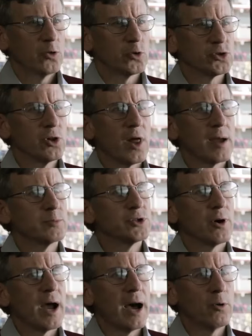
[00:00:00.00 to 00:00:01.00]
Those clams
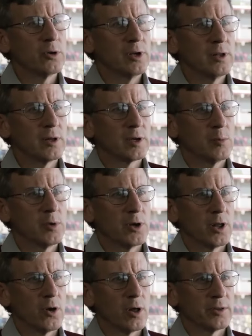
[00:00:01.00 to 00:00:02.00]
are out in the
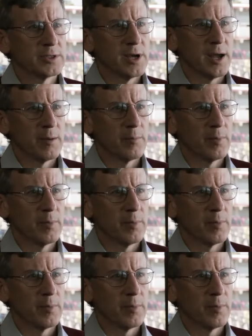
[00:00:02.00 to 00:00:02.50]
community all the time.